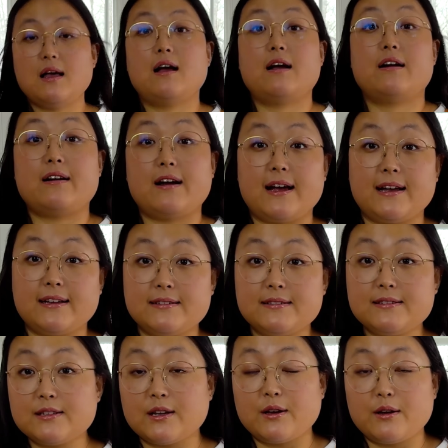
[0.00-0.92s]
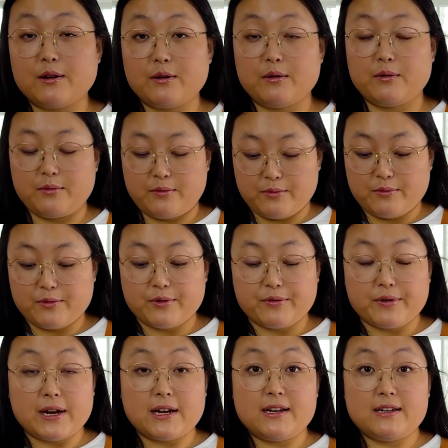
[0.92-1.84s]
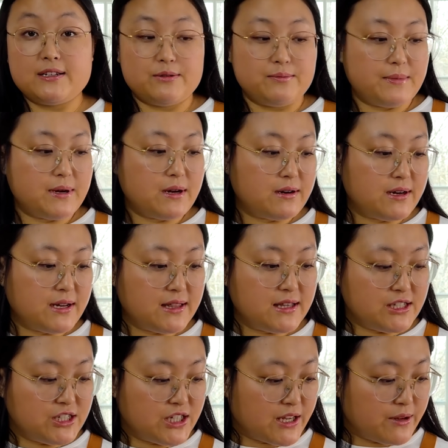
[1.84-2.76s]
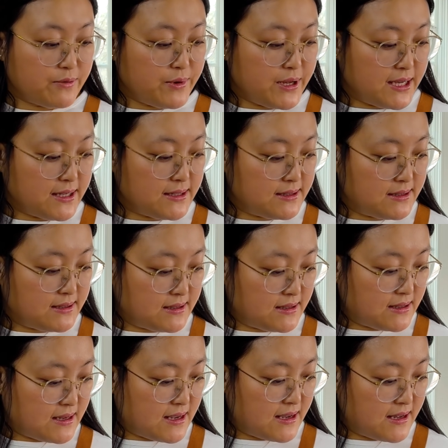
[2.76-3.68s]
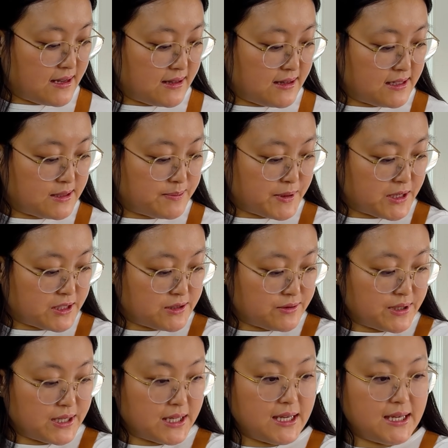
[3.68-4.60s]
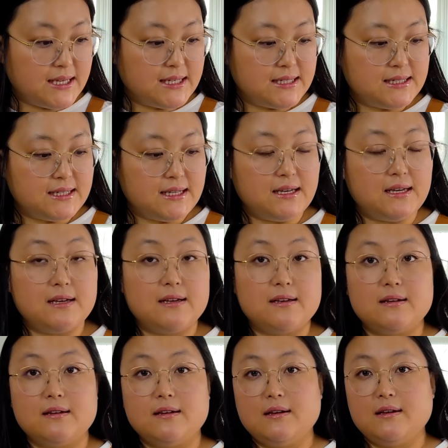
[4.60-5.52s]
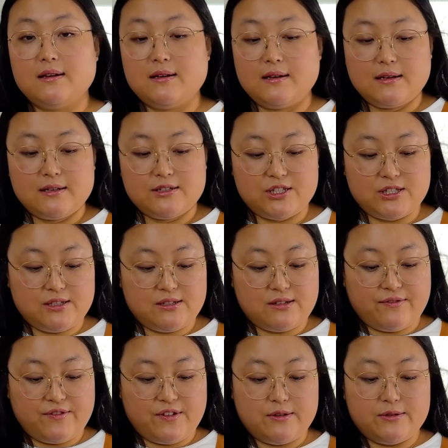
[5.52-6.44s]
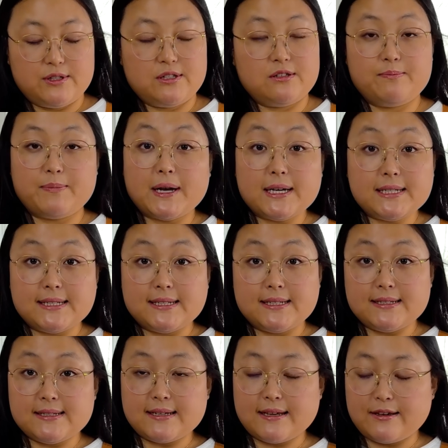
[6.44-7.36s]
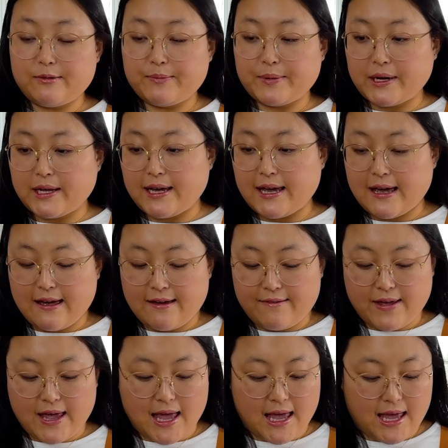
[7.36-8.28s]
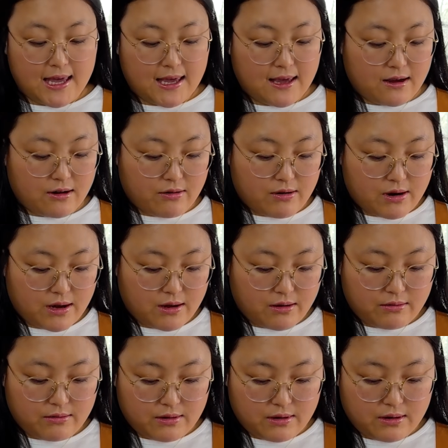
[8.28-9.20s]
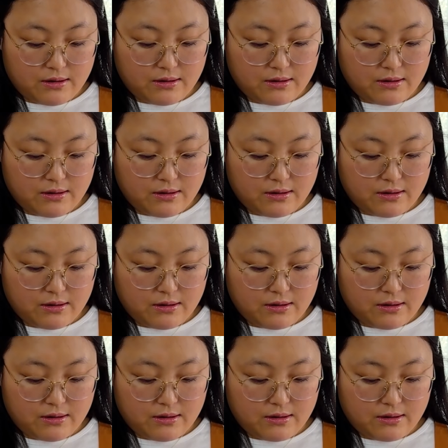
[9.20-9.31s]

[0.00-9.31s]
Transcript: All right, so we're ready to marinate the chicken wings, and this part's really easy. Just a few spices that you probably have hanging around.